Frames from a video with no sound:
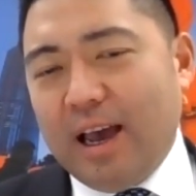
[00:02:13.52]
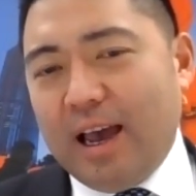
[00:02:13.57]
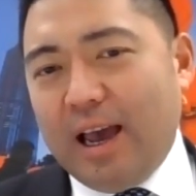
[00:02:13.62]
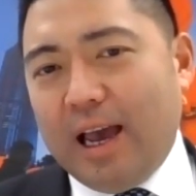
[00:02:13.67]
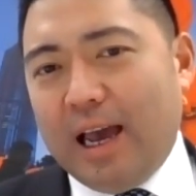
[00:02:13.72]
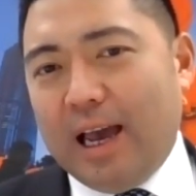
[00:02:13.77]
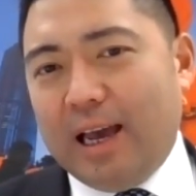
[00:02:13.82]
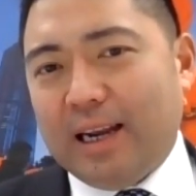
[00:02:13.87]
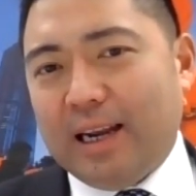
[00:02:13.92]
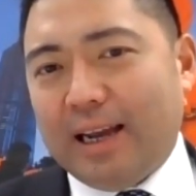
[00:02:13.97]

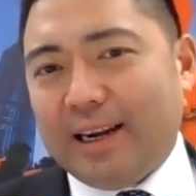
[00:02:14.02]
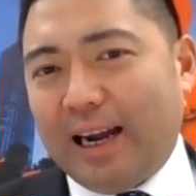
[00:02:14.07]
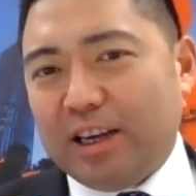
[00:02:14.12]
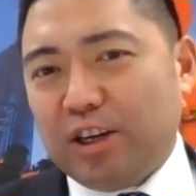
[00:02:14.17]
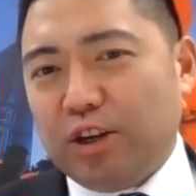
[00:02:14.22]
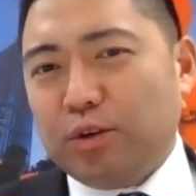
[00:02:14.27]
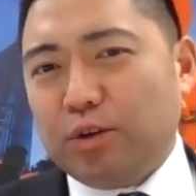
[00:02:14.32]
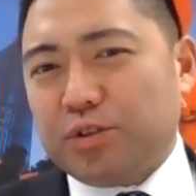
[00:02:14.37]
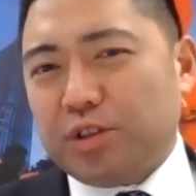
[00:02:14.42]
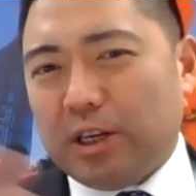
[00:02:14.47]
And I
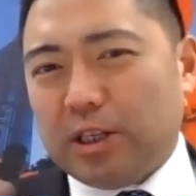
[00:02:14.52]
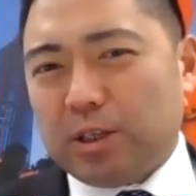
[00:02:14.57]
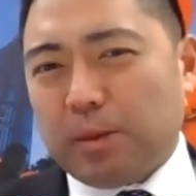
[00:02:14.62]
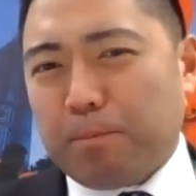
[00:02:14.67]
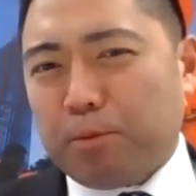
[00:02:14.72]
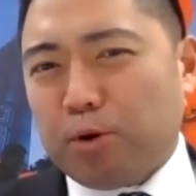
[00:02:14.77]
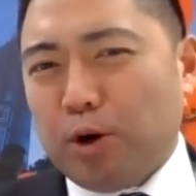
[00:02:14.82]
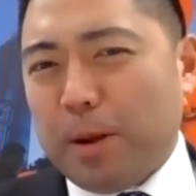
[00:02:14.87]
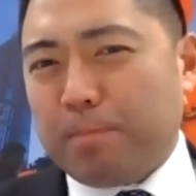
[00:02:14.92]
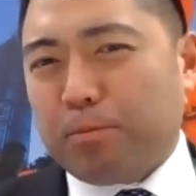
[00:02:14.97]
use it as a
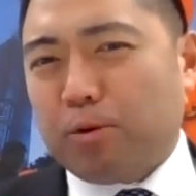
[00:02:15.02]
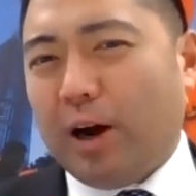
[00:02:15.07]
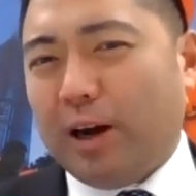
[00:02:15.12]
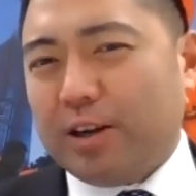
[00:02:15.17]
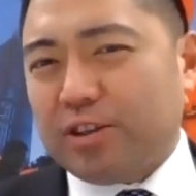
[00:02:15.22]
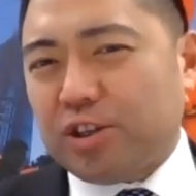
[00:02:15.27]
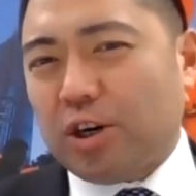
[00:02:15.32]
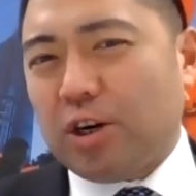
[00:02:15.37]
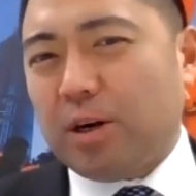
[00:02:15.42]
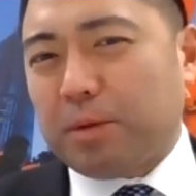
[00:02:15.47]
pretty
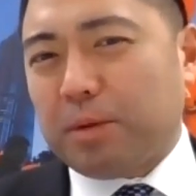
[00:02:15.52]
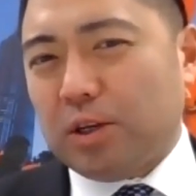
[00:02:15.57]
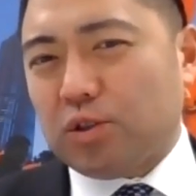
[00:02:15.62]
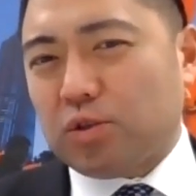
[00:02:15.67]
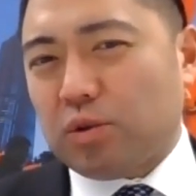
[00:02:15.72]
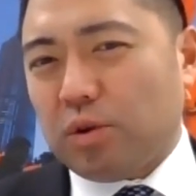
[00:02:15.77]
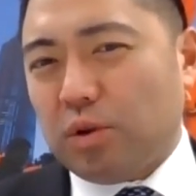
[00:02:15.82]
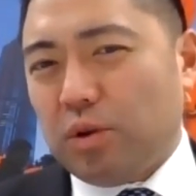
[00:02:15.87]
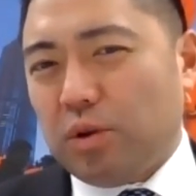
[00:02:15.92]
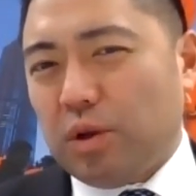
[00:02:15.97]
broad term,
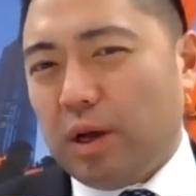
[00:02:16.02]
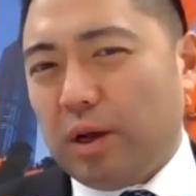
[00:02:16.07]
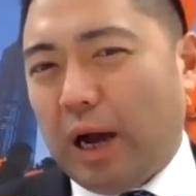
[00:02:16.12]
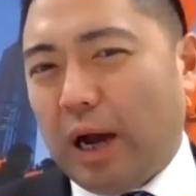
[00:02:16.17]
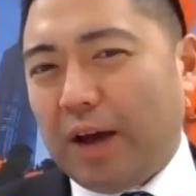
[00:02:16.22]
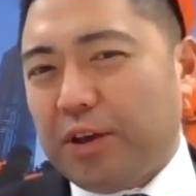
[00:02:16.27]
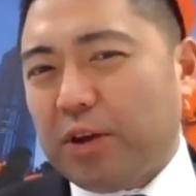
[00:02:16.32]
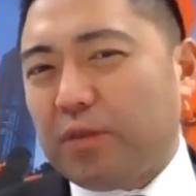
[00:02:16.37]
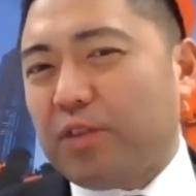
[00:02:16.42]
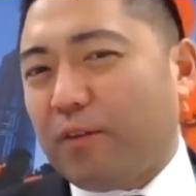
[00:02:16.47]
because I
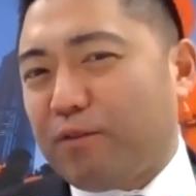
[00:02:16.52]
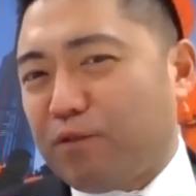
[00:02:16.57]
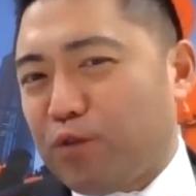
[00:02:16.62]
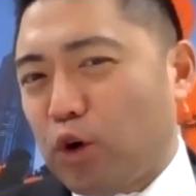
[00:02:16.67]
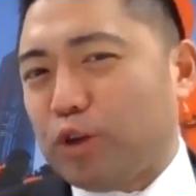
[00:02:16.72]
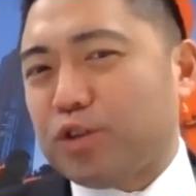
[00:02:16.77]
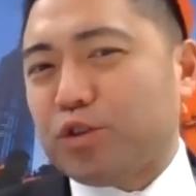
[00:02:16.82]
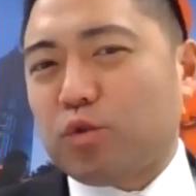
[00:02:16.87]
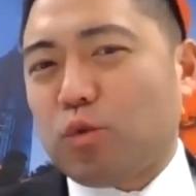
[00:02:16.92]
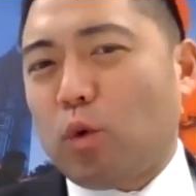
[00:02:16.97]
think the
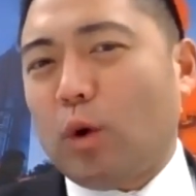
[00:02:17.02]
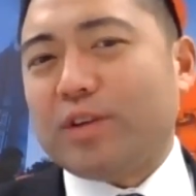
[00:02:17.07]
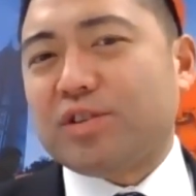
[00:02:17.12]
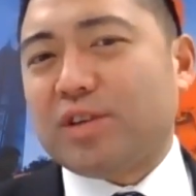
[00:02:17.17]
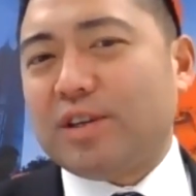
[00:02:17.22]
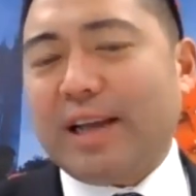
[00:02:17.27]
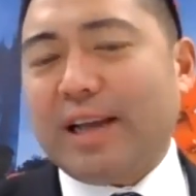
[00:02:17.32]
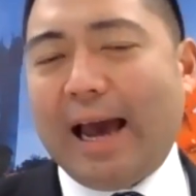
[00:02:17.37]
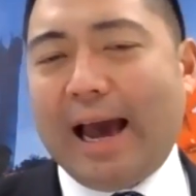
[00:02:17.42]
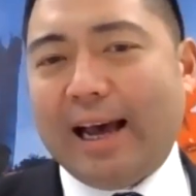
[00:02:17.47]
first
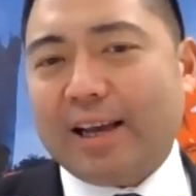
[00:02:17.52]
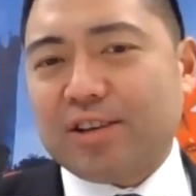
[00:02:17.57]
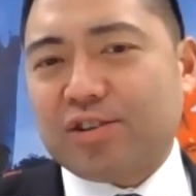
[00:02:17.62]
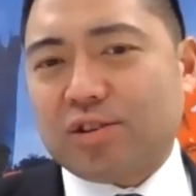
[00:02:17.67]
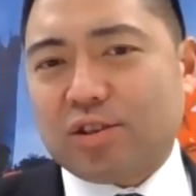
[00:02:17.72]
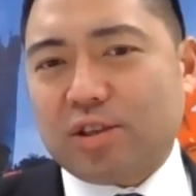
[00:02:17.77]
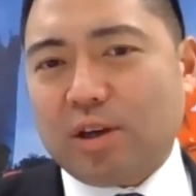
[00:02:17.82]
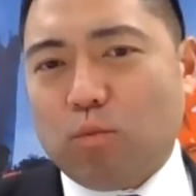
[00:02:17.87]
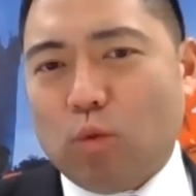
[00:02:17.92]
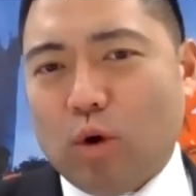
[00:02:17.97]
question to ask
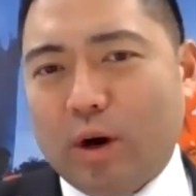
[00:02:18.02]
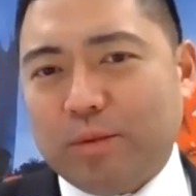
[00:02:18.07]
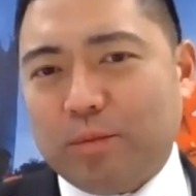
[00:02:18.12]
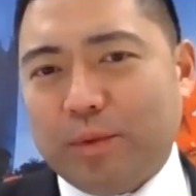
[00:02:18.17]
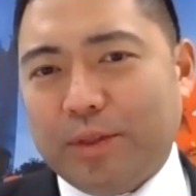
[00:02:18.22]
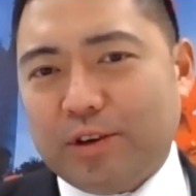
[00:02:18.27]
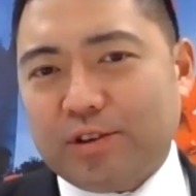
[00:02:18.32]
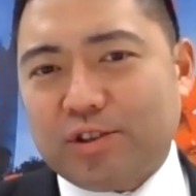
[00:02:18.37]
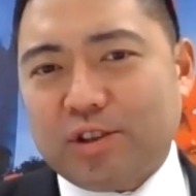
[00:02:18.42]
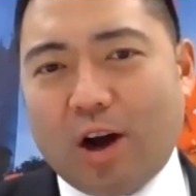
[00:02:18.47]
someone when
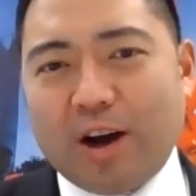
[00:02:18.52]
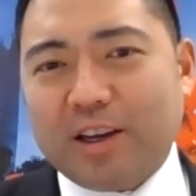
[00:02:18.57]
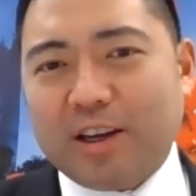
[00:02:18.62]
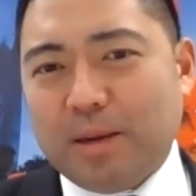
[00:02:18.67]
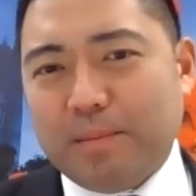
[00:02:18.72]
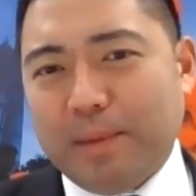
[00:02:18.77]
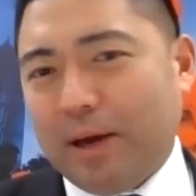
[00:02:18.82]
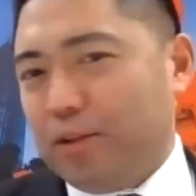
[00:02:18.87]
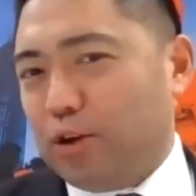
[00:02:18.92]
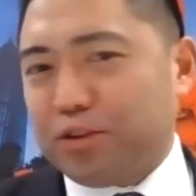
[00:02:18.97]
they're talking
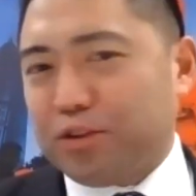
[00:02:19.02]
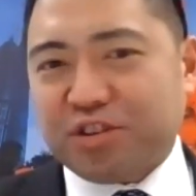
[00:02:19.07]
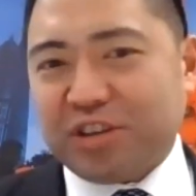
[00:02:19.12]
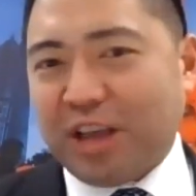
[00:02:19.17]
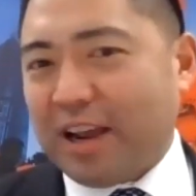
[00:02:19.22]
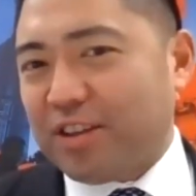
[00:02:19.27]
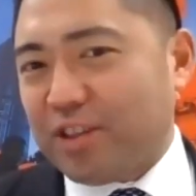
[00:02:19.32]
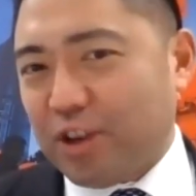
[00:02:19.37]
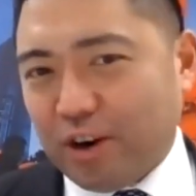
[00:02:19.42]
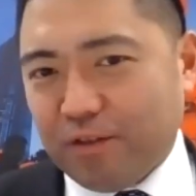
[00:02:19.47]
about, they're
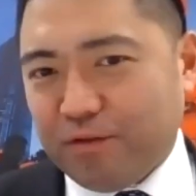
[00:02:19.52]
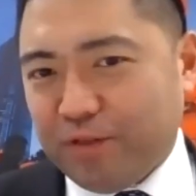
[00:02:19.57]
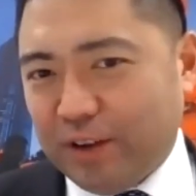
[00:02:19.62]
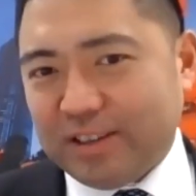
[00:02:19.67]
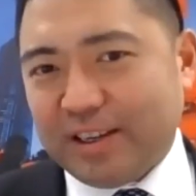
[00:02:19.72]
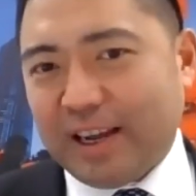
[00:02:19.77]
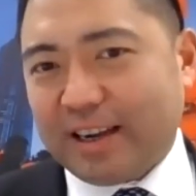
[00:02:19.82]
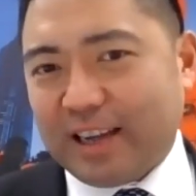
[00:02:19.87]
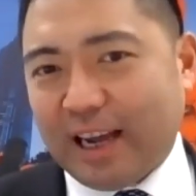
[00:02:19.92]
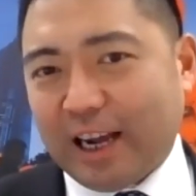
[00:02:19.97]
saying they're a
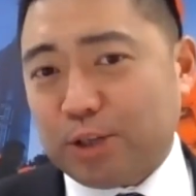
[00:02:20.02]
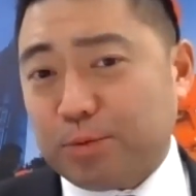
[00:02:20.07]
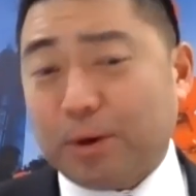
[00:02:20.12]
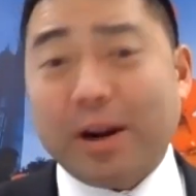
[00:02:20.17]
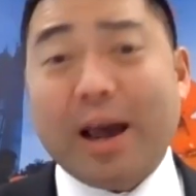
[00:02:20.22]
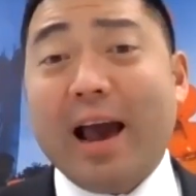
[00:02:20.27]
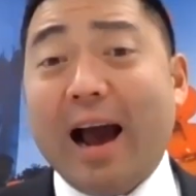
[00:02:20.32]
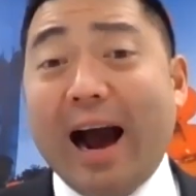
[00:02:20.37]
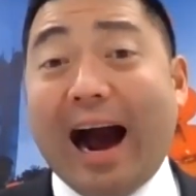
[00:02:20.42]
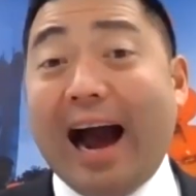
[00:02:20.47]
fintech
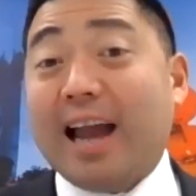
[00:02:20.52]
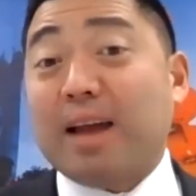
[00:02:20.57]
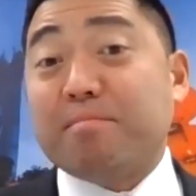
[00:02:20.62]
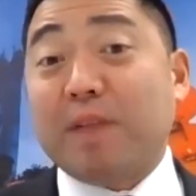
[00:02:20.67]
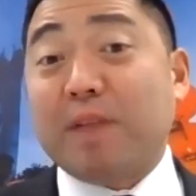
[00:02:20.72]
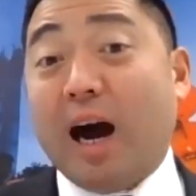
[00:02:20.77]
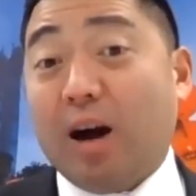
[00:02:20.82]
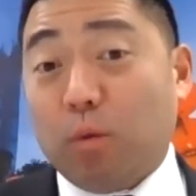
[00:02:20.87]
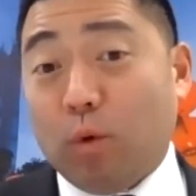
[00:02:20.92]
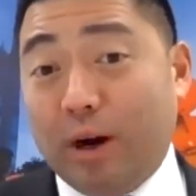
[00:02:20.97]
expert. I am
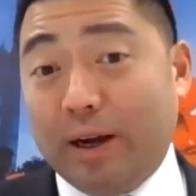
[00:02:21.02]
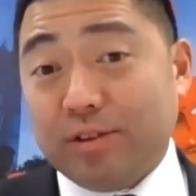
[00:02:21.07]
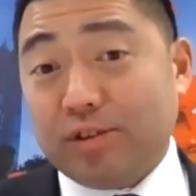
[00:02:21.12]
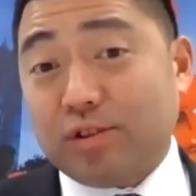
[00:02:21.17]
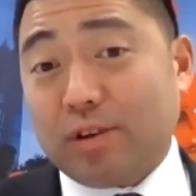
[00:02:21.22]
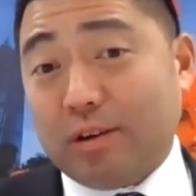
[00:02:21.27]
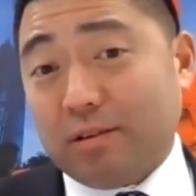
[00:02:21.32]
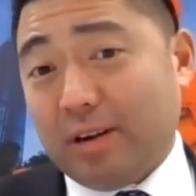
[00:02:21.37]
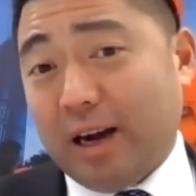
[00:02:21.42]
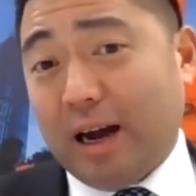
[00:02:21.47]
not one,
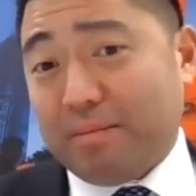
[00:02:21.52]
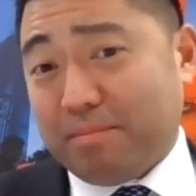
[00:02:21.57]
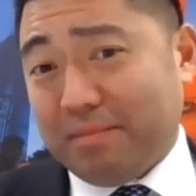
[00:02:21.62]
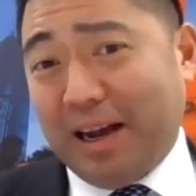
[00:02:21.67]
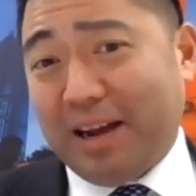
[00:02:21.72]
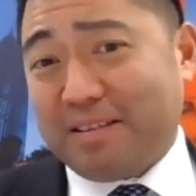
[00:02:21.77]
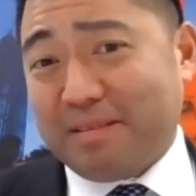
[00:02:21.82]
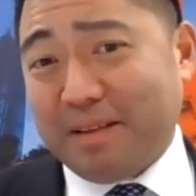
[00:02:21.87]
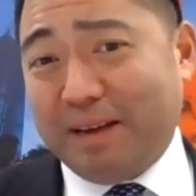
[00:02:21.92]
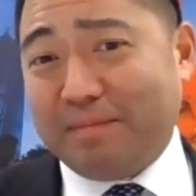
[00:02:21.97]
so I'm
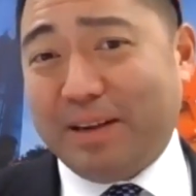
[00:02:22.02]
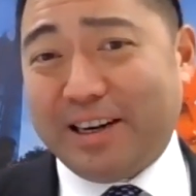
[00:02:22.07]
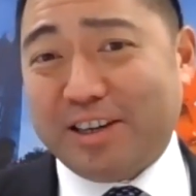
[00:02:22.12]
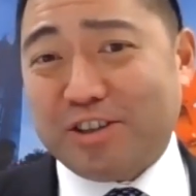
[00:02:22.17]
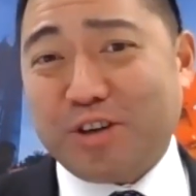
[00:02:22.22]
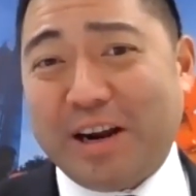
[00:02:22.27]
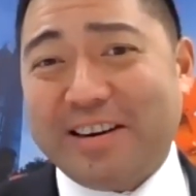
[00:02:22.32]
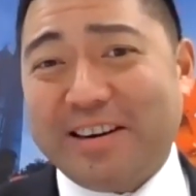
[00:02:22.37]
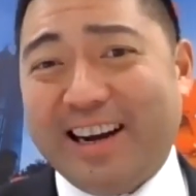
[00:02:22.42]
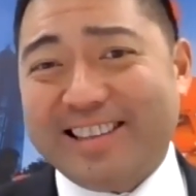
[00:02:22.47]
going to
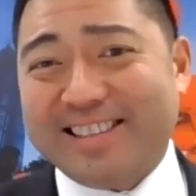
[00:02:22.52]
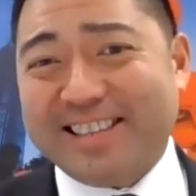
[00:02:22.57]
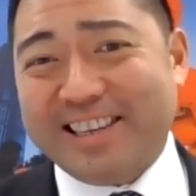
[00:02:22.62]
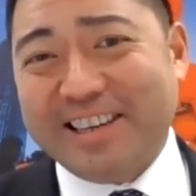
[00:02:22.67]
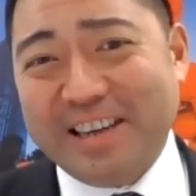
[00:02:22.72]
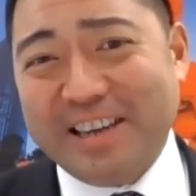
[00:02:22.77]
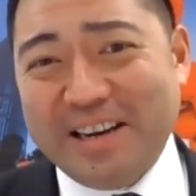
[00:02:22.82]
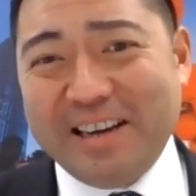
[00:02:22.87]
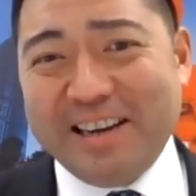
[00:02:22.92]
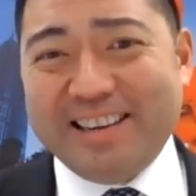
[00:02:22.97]
try not
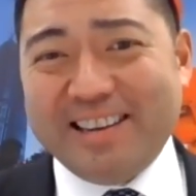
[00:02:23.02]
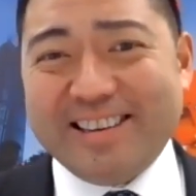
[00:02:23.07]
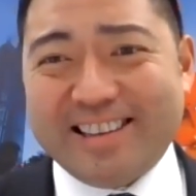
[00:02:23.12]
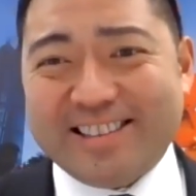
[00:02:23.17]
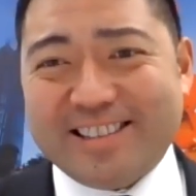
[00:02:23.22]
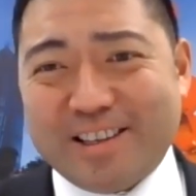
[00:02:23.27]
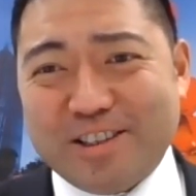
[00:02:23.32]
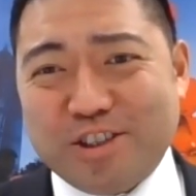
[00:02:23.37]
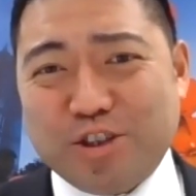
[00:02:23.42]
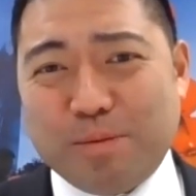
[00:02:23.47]

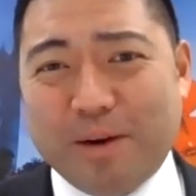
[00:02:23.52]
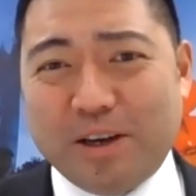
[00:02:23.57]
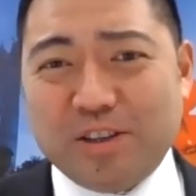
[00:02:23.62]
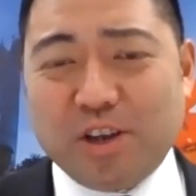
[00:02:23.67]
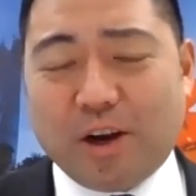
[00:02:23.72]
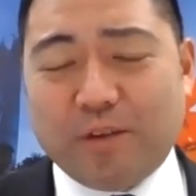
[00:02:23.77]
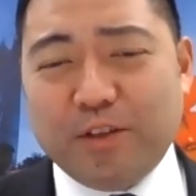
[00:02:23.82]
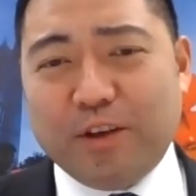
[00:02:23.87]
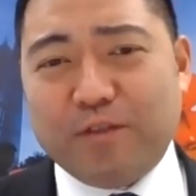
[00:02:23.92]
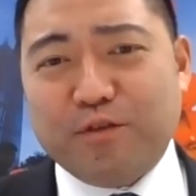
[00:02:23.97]
to shoot
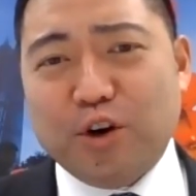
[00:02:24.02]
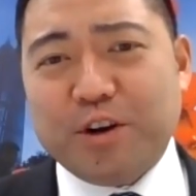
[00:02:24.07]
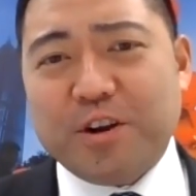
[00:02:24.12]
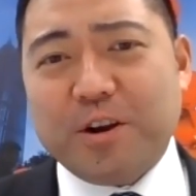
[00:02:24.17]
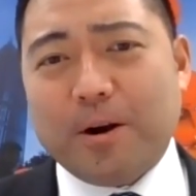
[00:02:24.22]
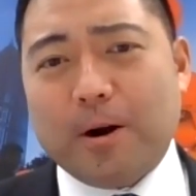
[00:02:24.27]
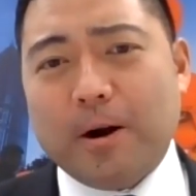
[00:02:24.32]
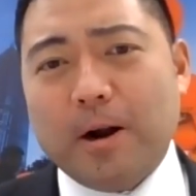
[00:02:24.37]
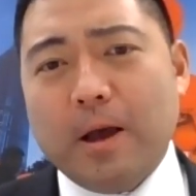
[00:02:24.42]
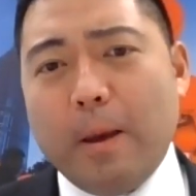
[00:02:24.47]
myself in the foot
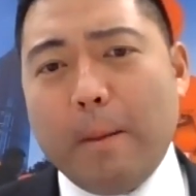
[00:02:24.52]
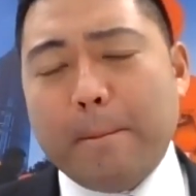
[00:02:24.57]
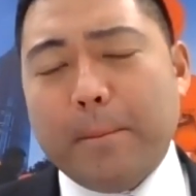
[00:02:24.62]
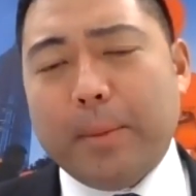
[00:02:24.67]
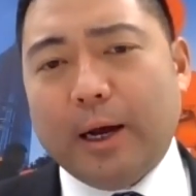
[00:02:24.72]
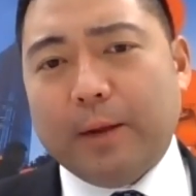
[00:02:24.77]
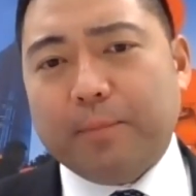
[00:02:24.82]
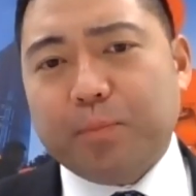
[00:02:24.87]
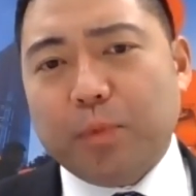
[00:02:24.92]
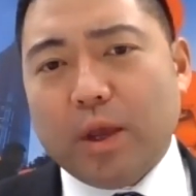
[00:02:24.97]
here,
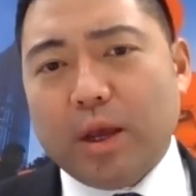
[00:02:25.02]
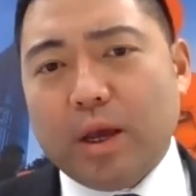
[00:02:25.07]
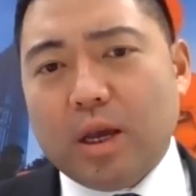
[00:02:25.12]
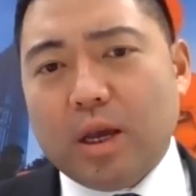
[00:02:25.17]
but